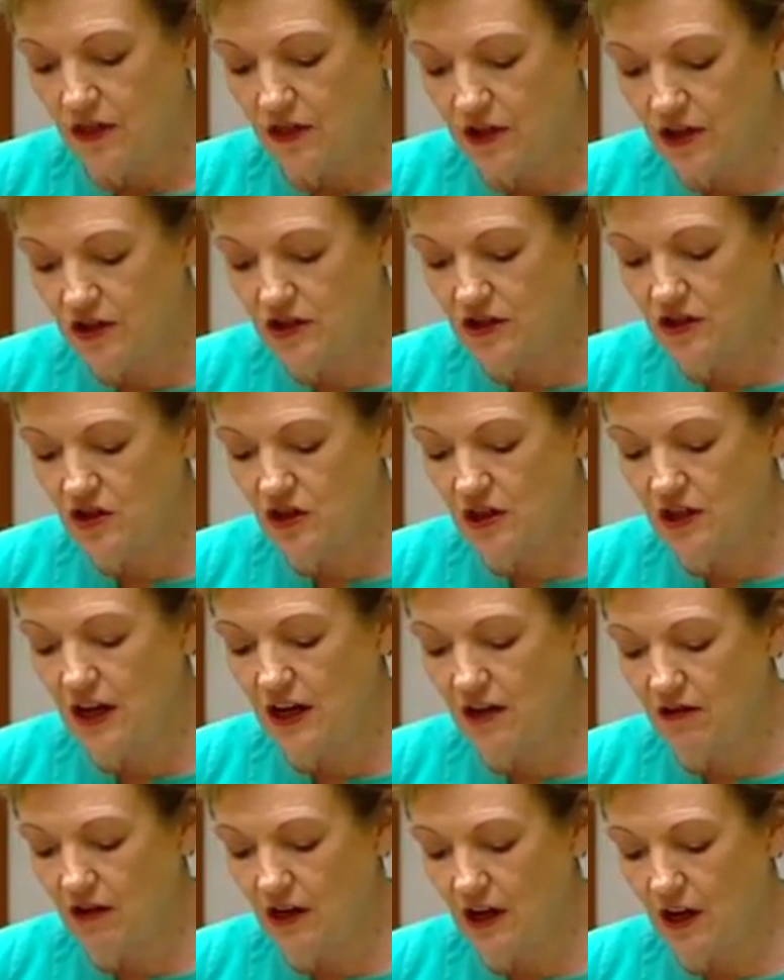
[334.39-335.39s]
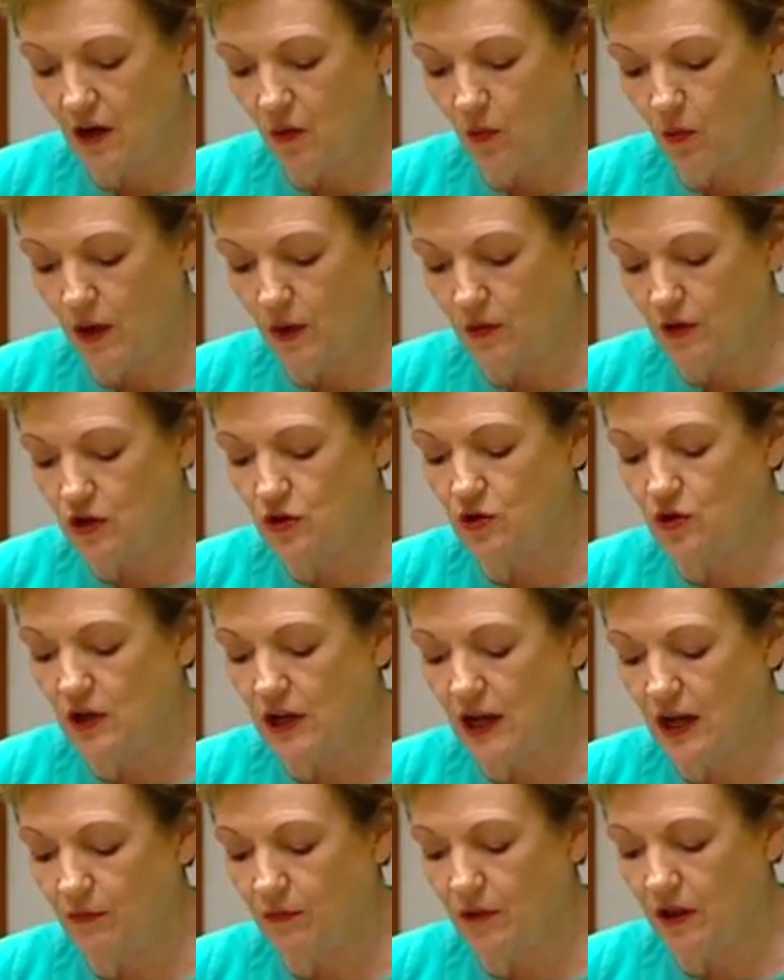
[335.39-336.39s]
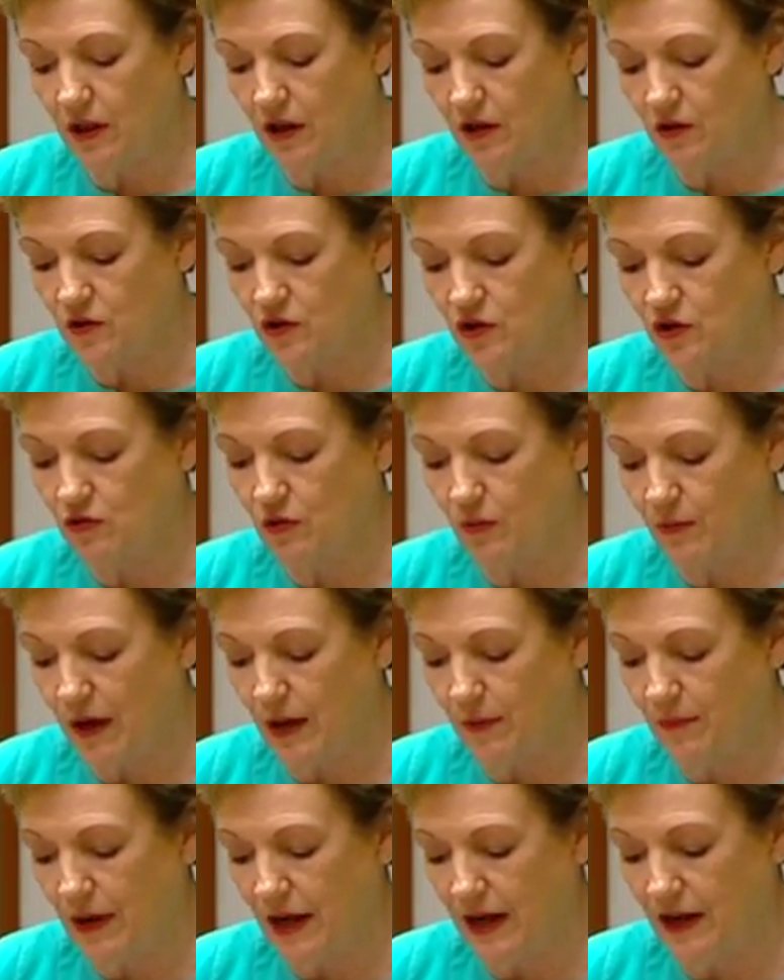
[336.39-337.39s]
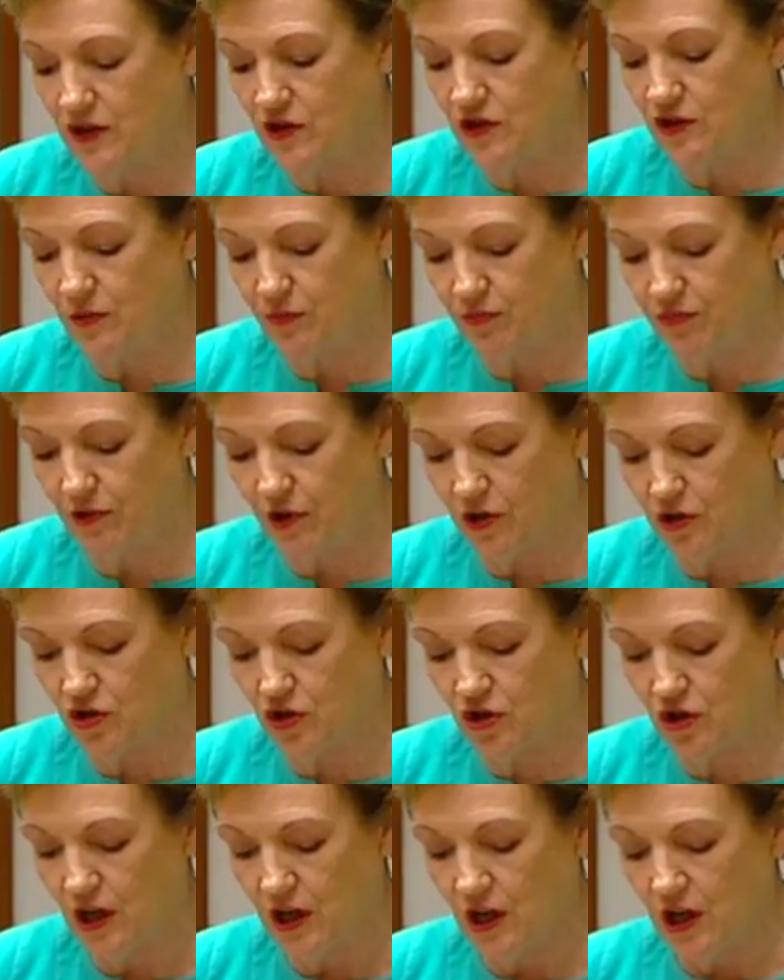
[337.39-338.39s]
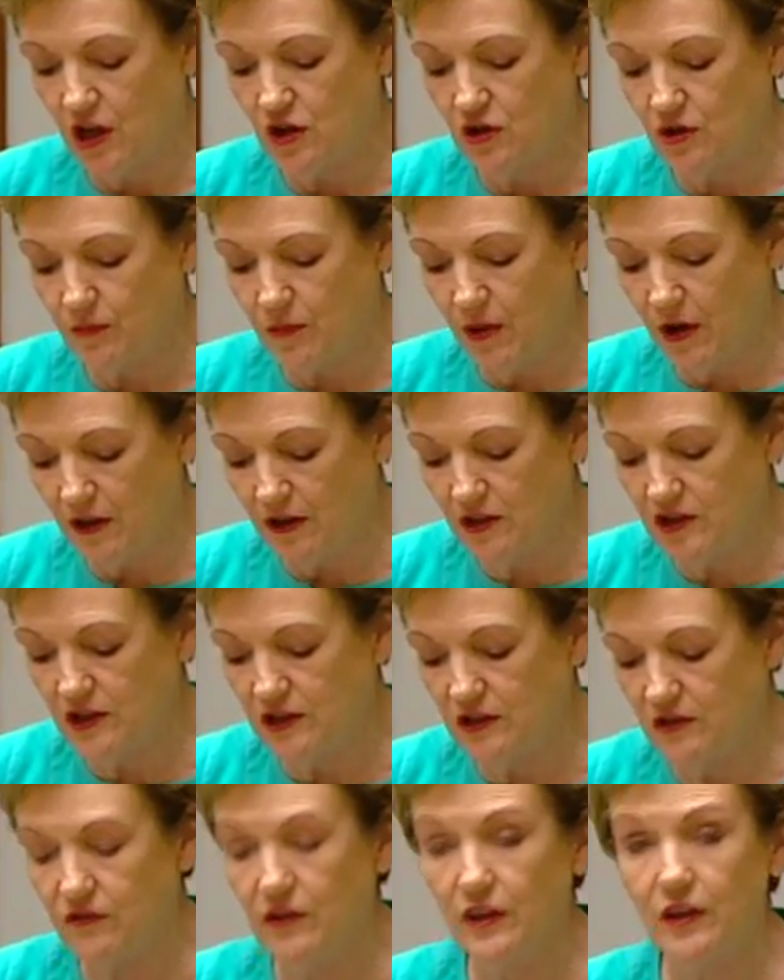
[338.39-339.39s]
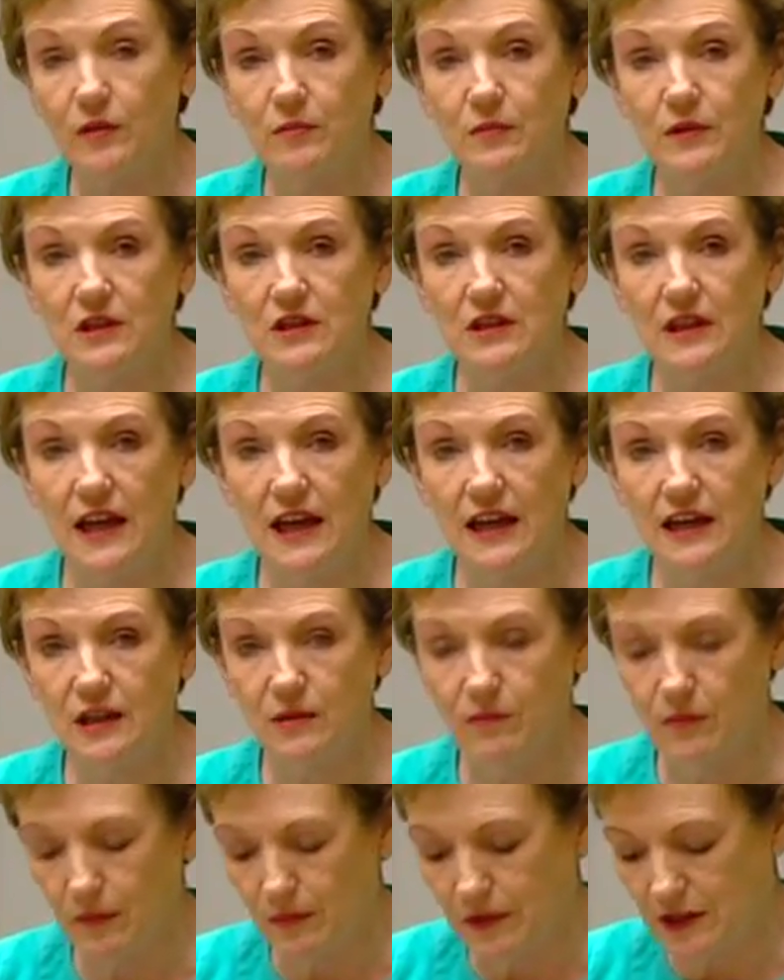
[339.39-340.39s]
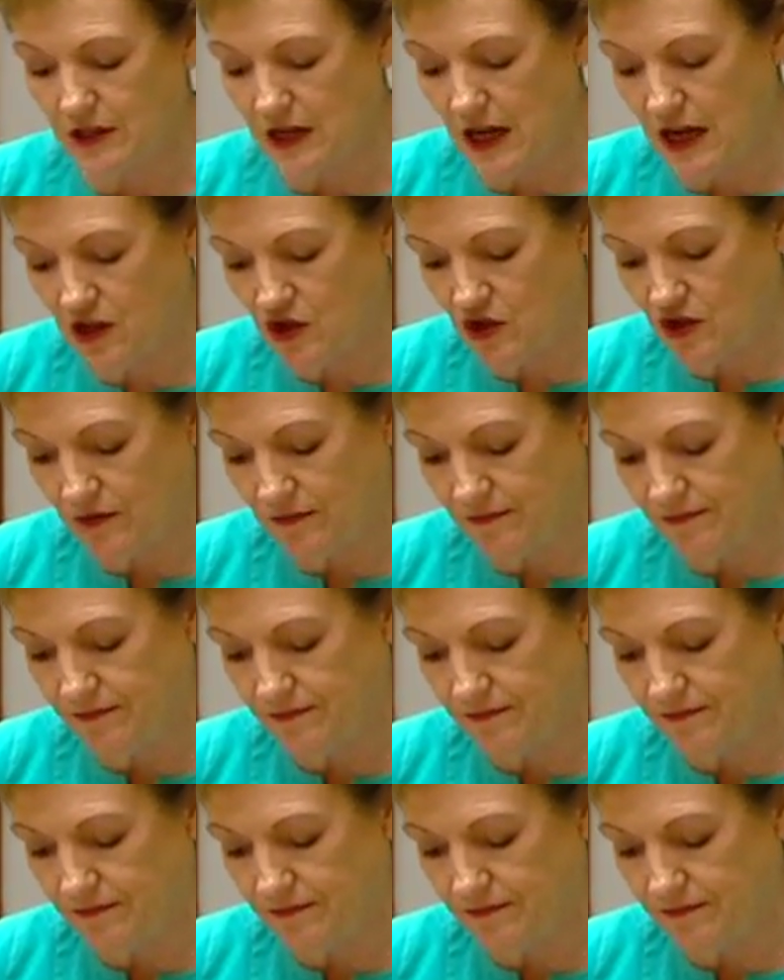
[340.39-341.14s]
This is an area where we do come close to a bipartisan approach to policy development and implementation.